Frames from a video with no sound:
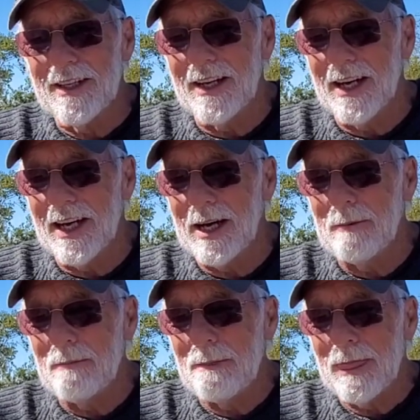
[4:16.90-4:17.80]

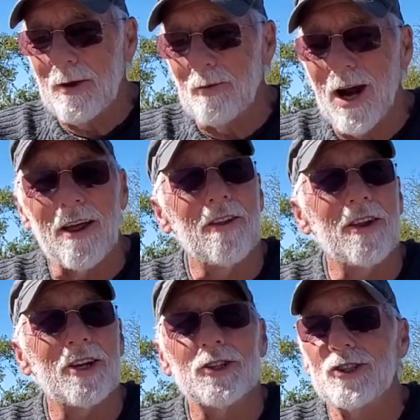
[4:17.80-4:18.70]
rather
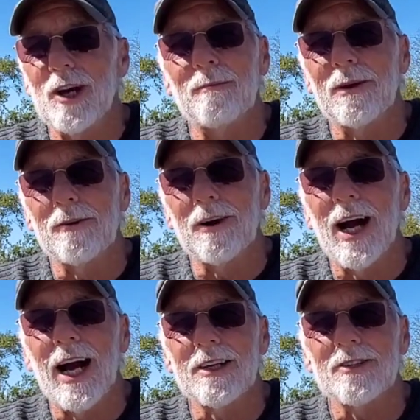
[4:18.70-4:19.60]
than jumping
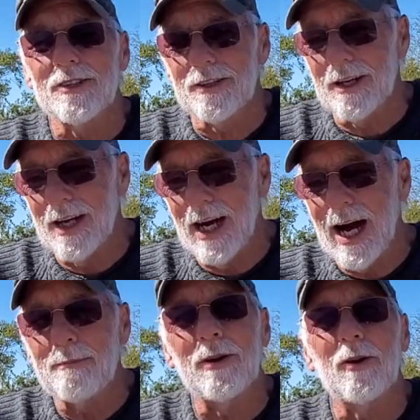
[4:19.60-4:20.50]
rocks or
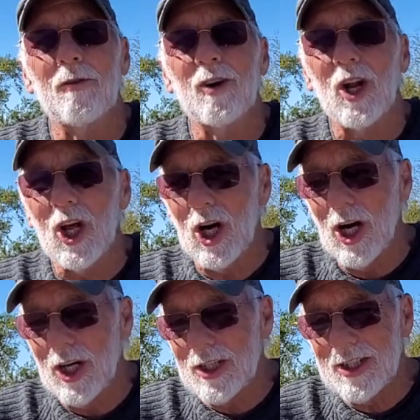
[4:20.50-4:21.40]
hopping over
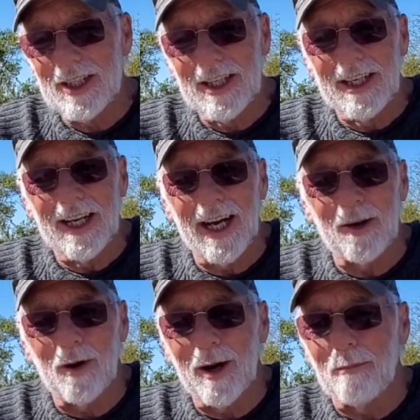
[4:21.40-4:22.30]
logs. I
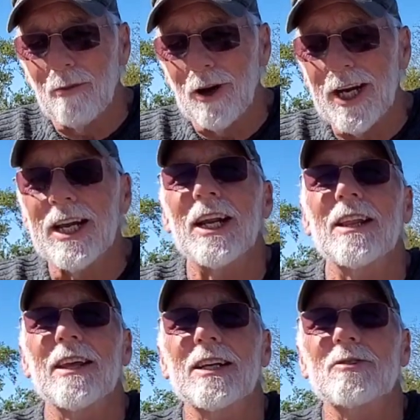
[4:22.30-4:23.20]
don't want to break
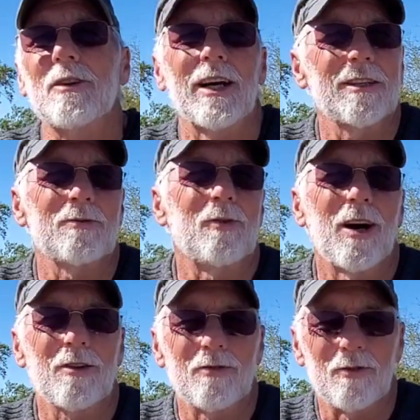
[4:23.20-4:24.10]
anything, so I just
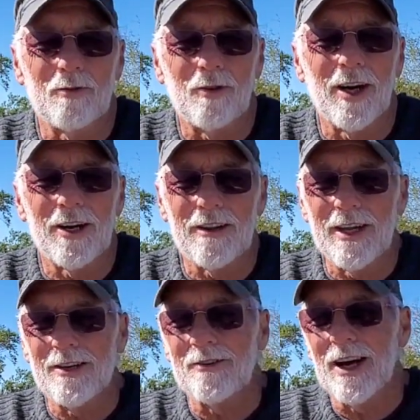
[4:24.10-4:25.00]
walk through the water.
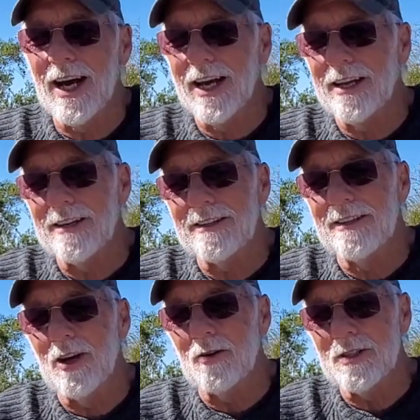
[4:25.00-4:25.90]
They dry in
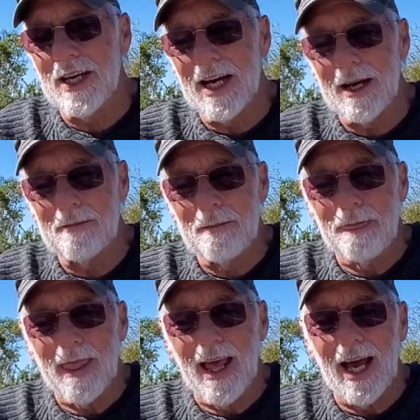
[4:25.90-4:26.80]
no time.
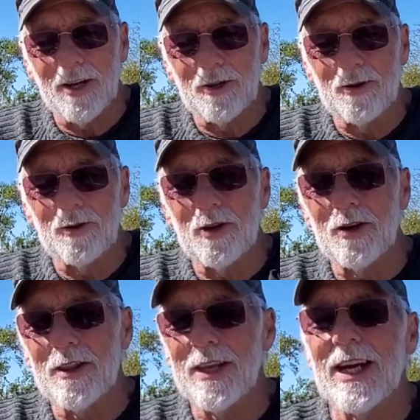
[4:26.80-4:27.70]
The
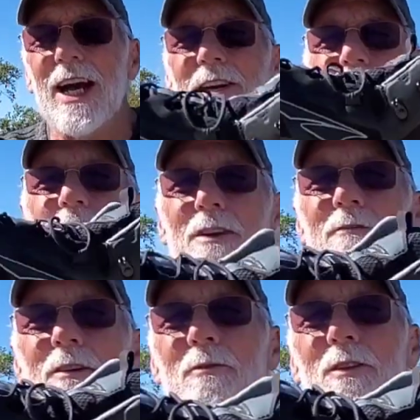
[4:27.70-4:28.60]
only thing I do
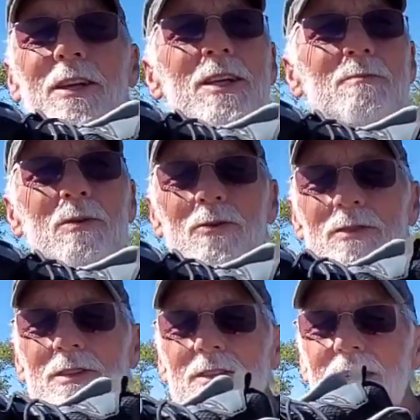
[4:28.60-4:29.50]
different with these
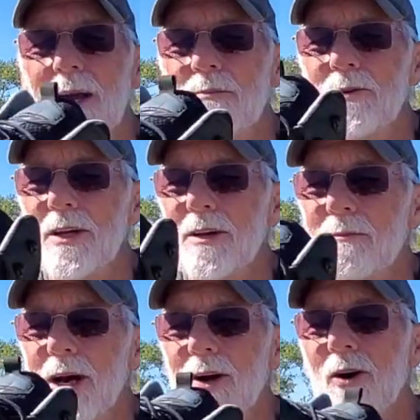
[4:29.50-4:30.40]
boots is I put in
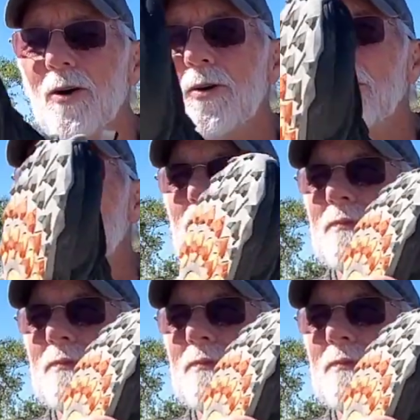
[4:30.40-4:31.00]
my own